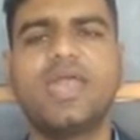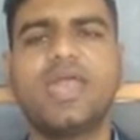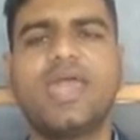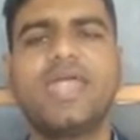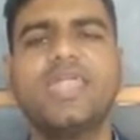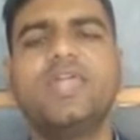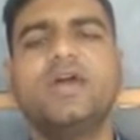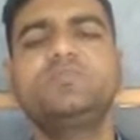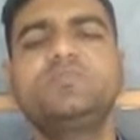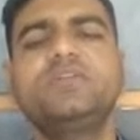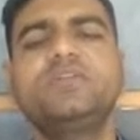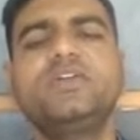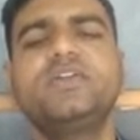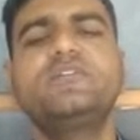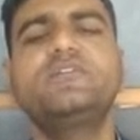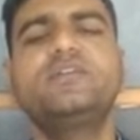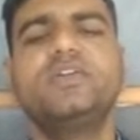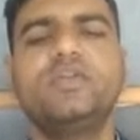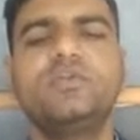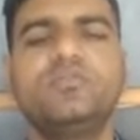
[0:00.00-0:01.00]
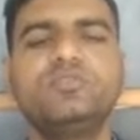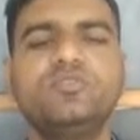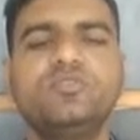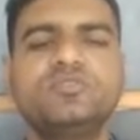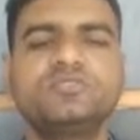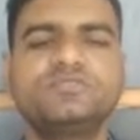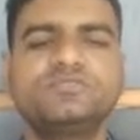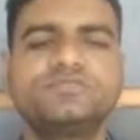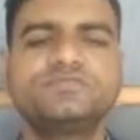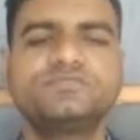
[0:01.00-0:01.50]
adaptive
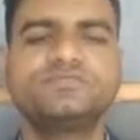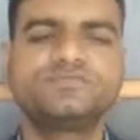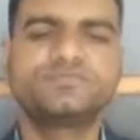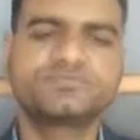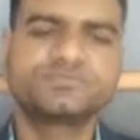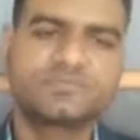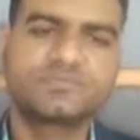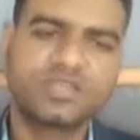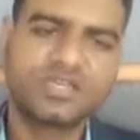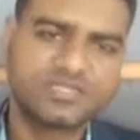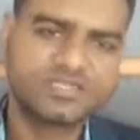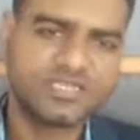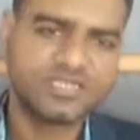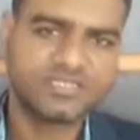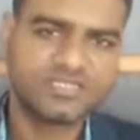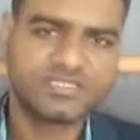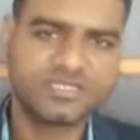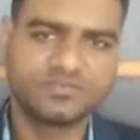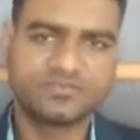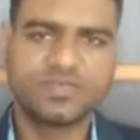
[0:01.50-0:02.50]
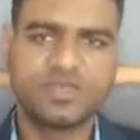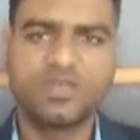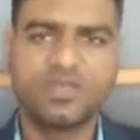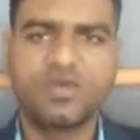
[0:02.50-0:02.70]
immune system.